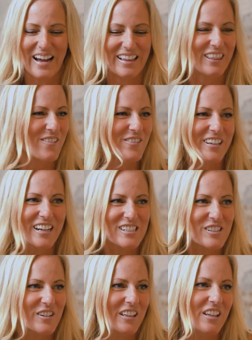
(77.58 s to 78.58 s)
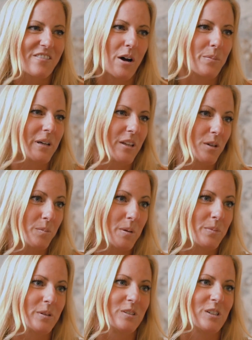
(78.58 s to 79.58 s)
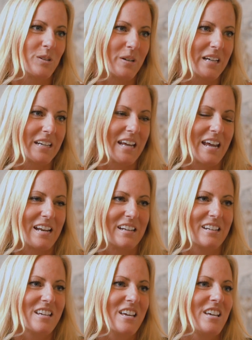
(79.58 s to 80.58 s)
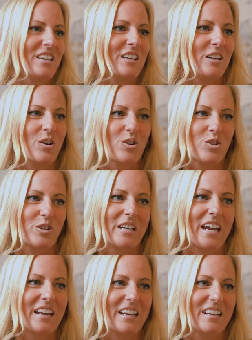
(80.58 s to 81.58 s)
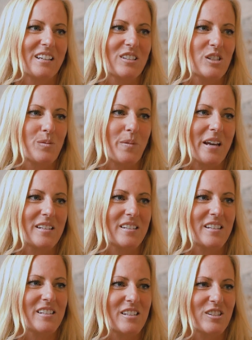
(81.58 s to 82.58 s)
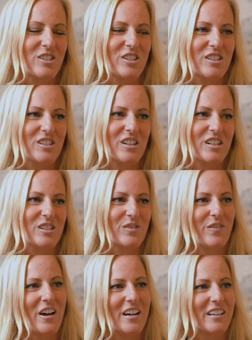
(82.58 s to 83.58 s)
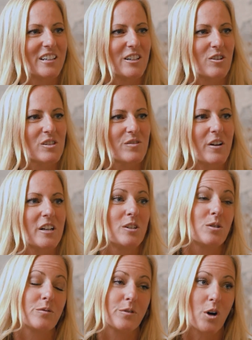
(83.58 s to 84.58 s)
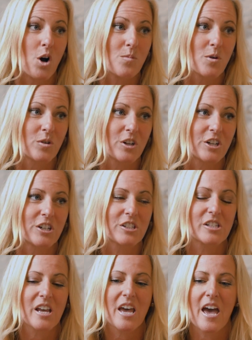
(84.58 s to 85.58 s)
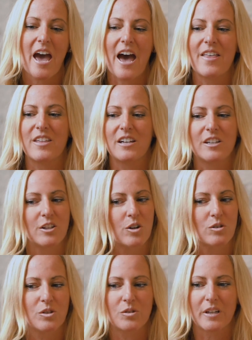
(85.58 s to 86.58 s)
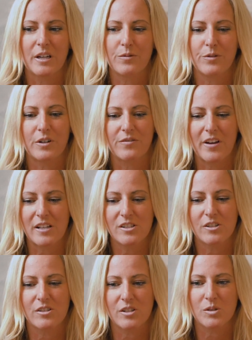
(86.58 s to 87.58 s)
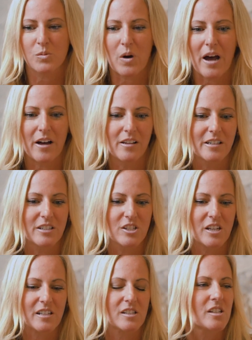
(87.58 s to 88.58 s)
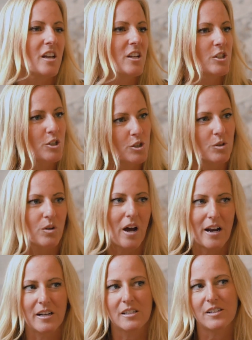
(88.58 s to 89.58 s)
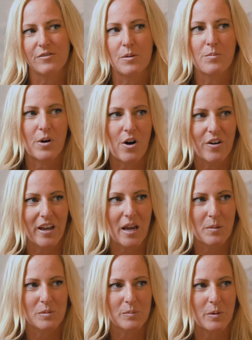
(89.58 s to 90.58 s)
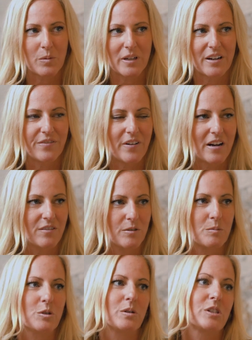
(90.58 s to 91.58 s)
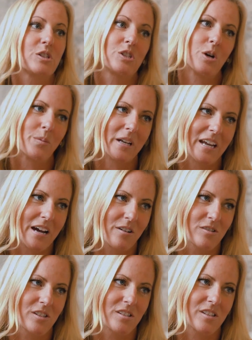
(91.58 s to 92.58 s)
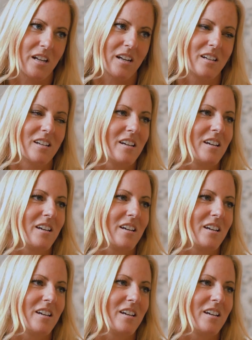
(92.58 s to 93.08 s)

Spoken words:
I love what I do. I love helping other people do it, and creating spaces is it's fun. It's fun to do it for homeowners, and then, doing it for investors as well. It's two kind of different ball games, but what I find from doing so many houses that